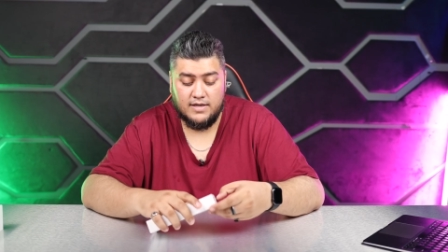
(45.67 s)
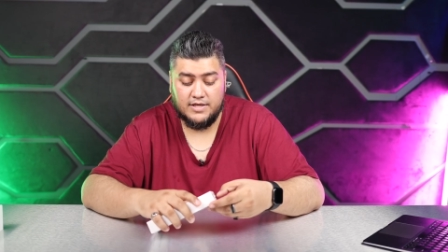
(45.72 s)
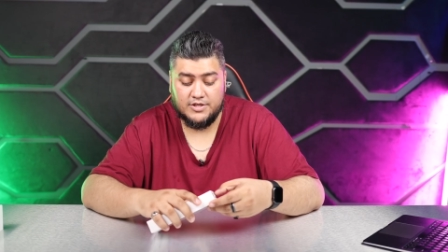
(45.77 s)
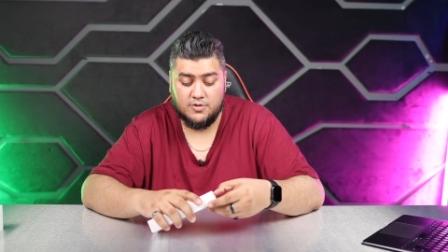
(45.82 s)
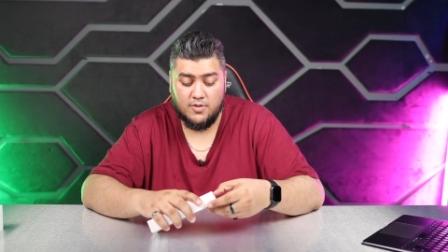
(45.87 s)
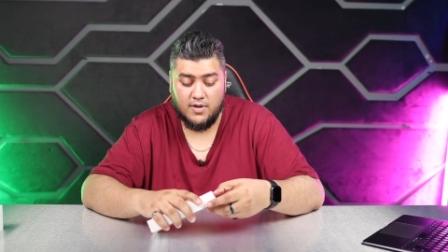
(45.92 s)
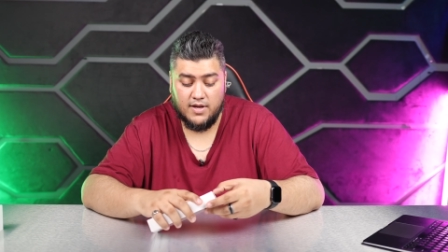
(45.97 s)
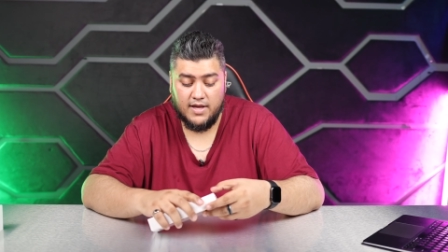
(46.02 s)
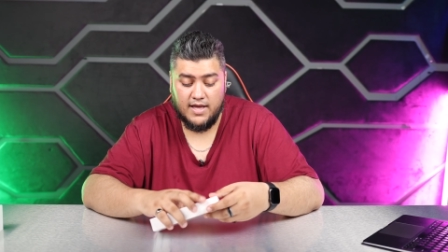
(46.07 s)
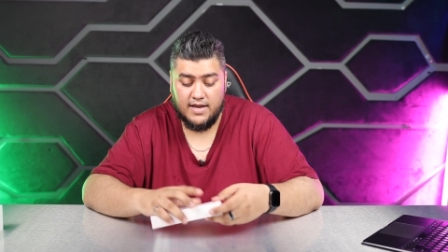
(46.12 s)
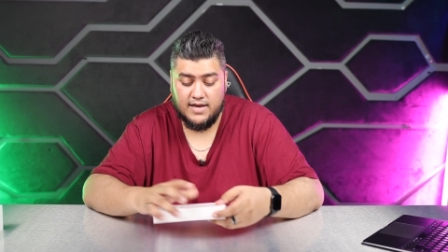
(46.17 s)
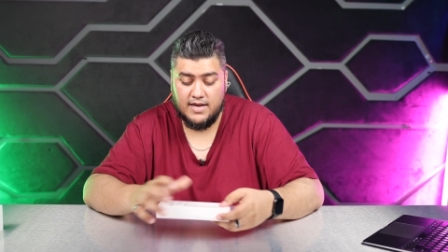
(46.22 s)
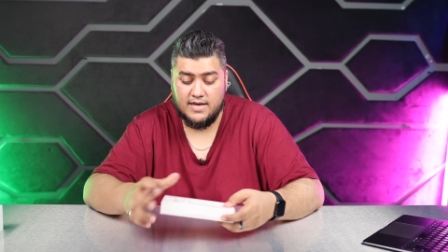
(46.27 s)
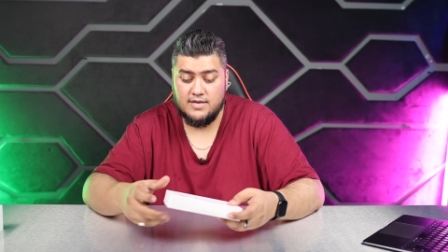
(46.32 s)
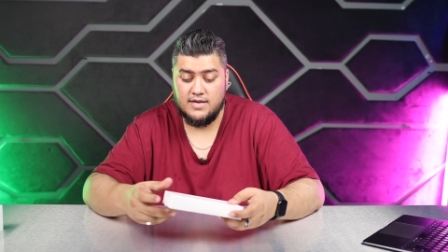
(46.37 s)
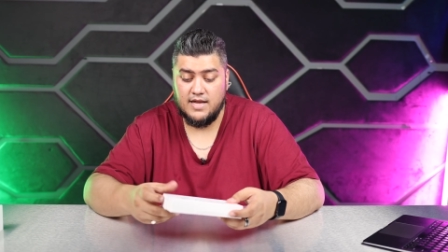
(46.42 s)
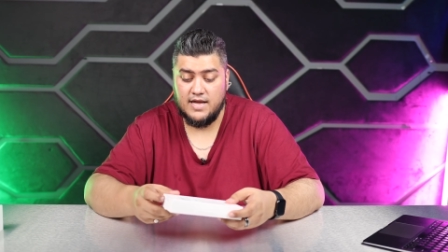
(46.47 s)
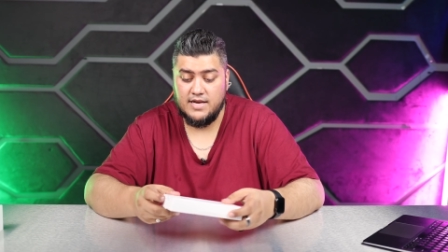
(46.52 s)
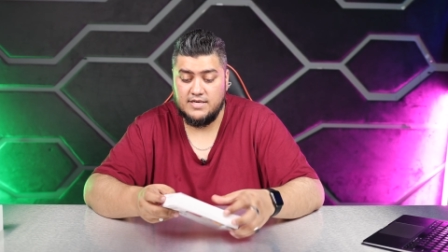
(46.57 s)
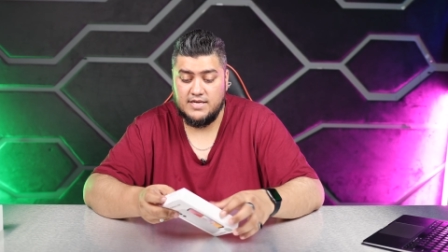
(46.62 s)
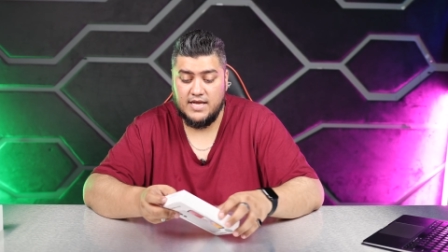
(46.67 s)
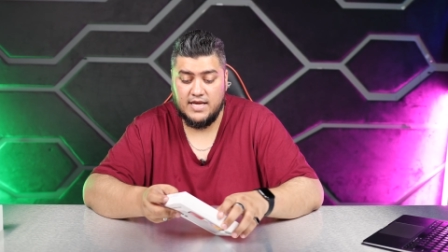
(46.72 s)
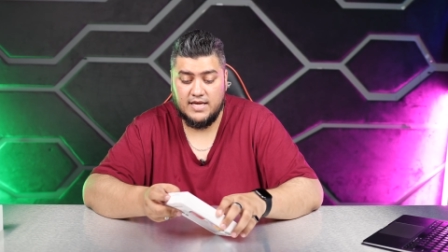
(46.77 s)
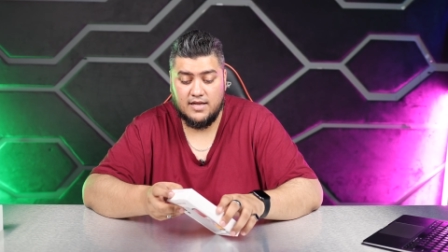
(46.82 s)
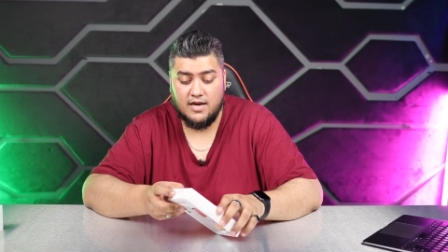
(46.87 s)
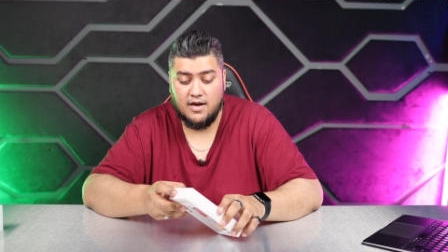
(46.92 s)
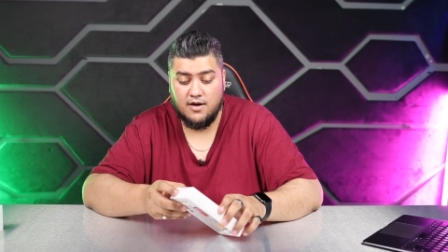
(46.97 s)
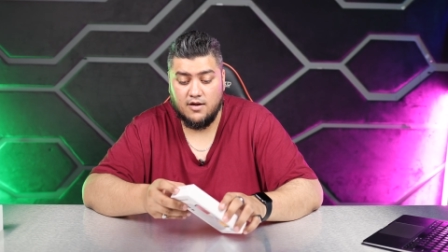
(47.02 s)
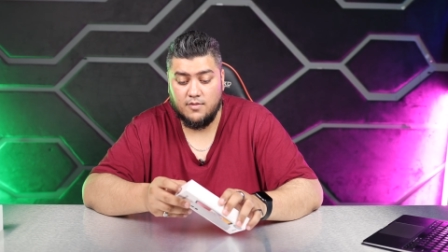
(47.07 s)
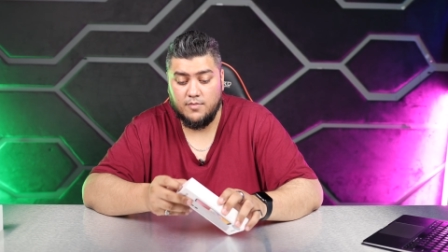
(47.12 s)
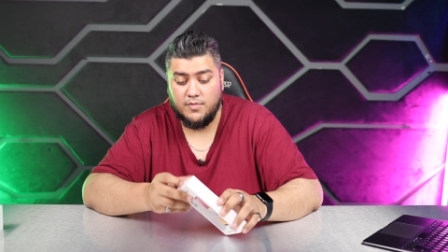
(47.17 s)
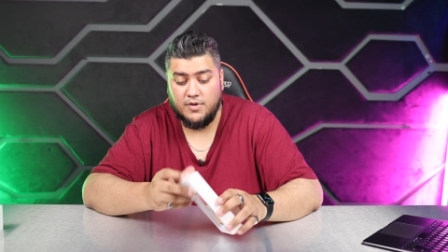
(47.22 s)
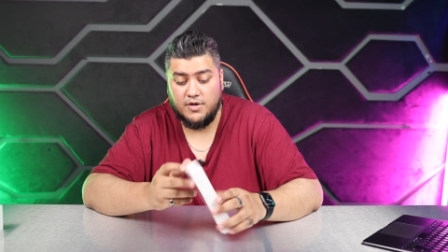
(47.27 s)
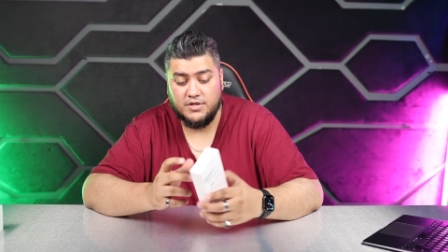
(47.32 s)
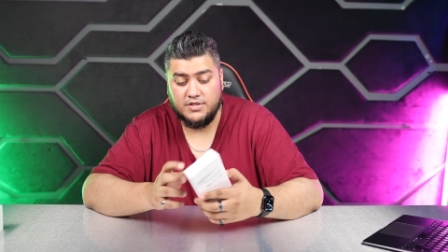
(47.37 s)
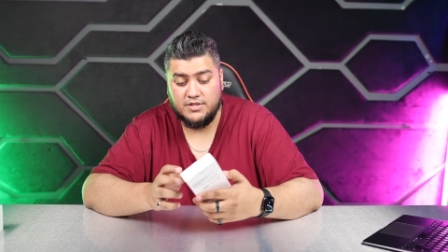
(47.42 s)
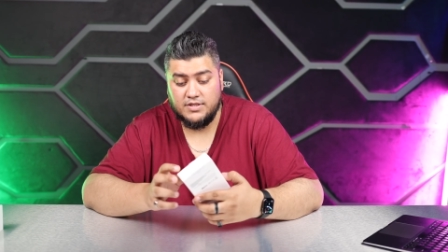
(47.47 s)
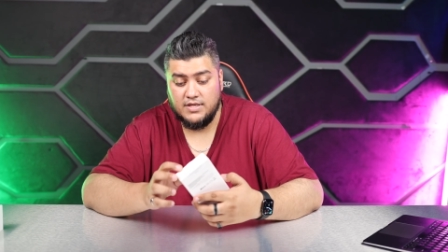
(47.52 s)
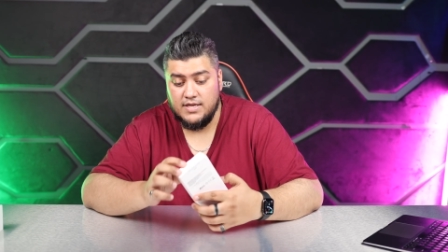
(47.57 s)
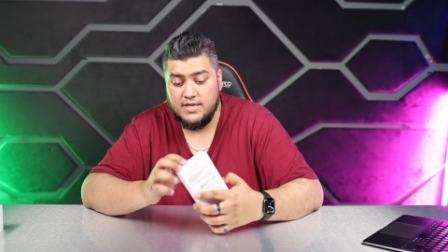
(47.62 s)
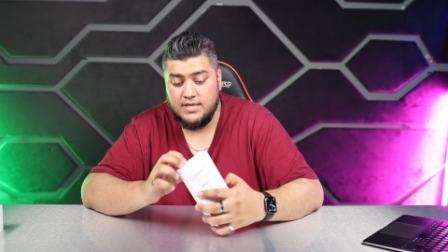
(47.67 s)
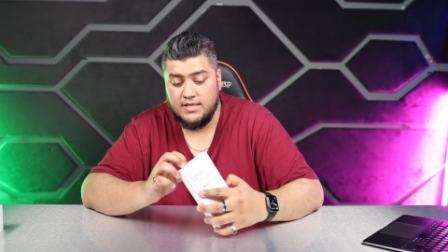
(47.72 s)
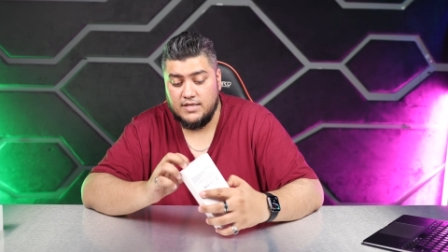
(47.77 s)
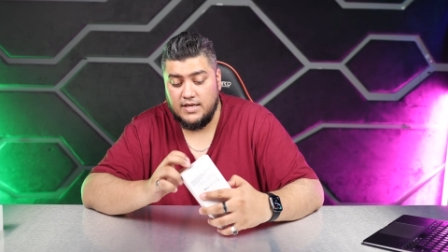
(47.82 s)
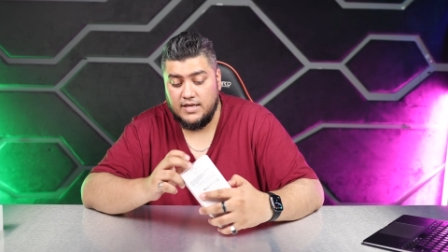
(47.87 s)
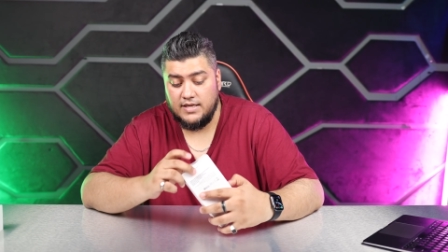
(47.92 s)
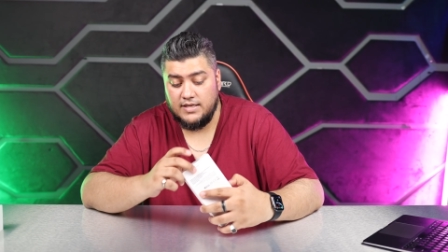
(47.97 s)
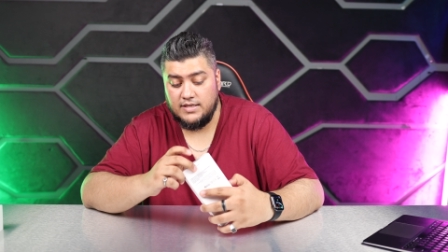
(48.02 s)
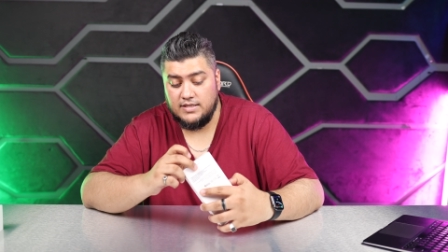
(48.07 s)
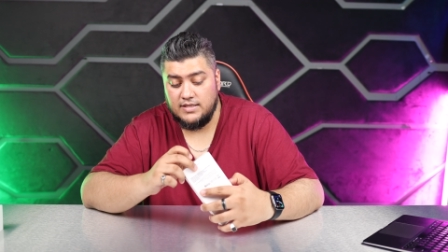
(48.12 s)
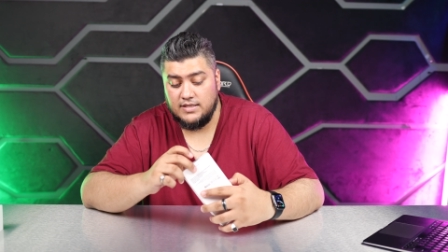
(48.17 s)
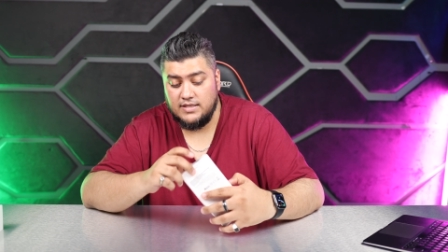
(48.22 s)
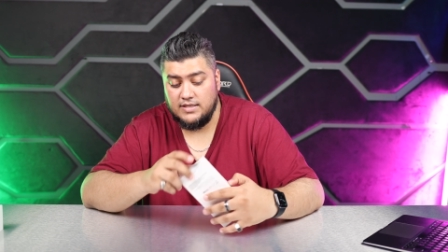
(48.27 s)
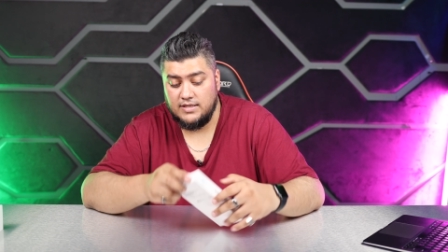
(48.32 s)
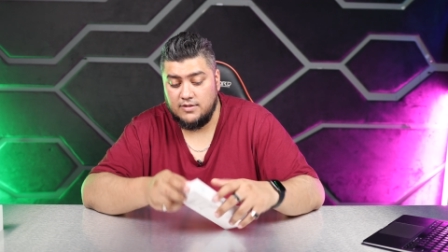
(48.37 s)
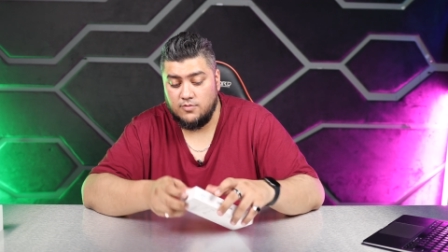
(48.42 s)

Let's go ahead and take it out of the box and